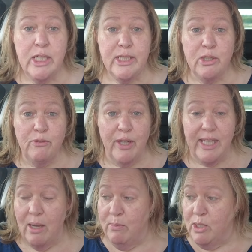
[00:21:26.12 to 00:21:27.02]
stuff like
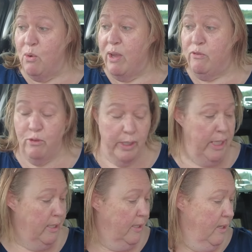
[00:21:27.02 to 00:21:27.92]
that was quite funny
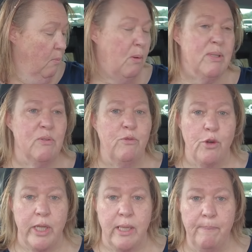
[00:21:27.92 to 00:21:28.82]
well it wasn't
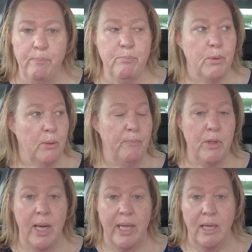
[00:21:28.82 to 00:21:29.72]
funny but
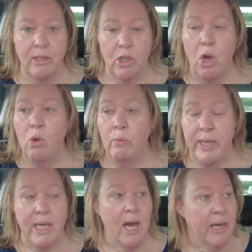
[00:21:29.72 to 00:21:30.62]
like the whole
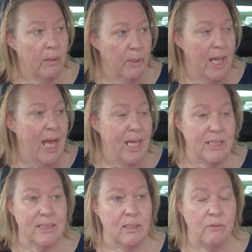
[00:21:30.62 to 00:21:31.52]
week and I will
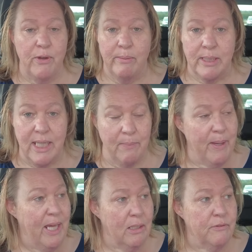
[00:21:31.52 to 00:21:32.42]
hands off I will take my
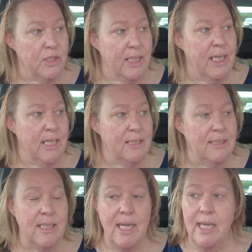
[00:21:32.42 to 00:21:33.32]
hat off to the
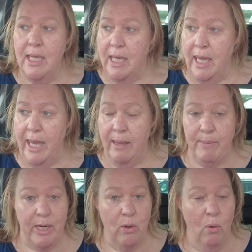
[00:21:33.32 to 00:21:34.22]
kids um,
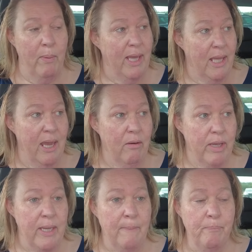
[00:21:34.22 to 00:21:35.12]
at home and
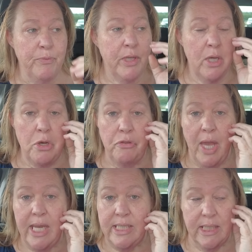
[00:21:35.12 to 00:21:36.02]
Kerry
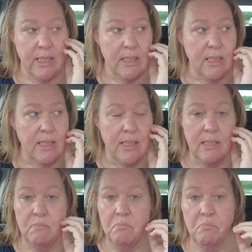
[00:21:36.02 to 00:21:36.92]
they
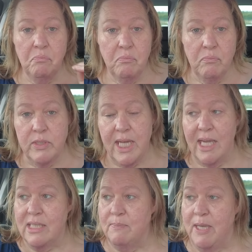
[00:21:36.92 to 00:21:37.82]
didn't
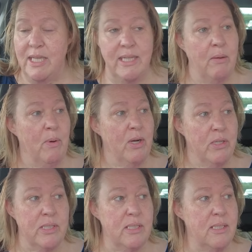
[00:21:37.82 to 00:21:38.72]
text me they
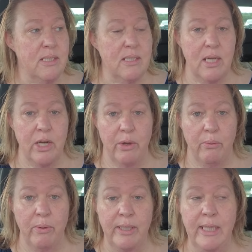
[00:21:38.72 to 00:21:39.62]
weren't you know